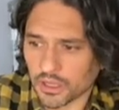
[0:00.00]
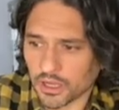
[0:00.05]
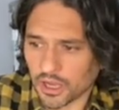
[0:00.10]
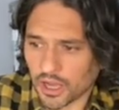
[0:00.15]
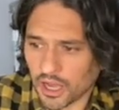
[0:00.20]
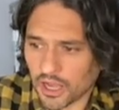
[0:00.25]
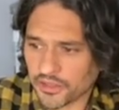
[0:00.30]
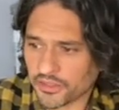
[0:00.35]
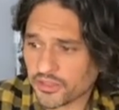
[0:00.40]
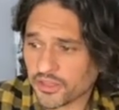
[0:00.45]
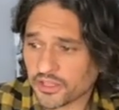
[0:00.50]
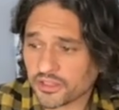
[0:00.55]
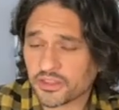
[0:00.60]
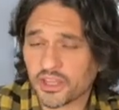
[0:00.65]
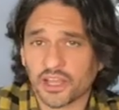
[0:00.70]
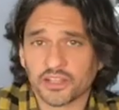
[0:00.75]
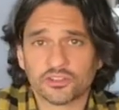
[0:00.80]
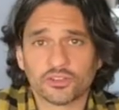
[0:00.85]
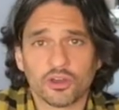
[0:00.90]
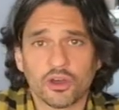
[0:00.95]
I think
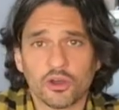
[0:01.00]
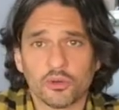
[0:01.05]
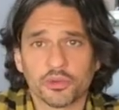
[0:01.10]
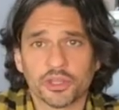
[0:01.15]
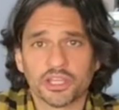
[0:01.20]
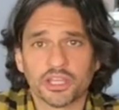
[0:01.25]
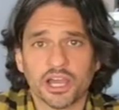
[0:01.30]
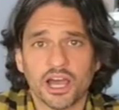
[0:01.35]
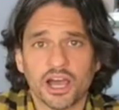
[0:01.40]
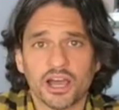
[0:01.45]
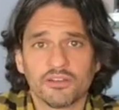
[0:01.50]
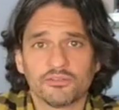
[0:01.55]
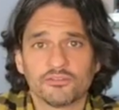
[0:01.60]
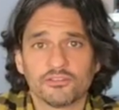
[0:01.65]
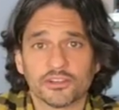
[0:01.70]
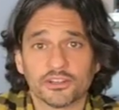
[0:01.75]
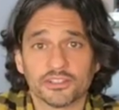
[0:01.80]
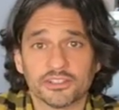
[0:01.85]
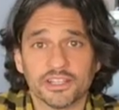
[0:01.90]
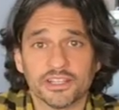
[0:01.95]
that's all we got
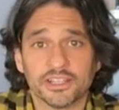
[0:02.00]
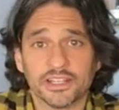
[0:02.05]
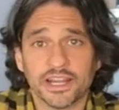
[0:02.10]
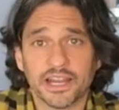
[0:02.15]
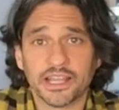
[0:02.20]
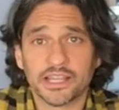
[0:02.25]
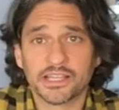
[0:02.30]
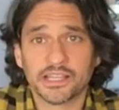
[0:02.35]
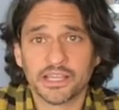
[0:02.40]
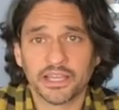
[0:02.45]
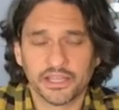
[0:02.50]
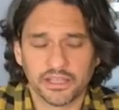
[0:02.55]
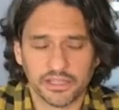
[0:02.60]
for today.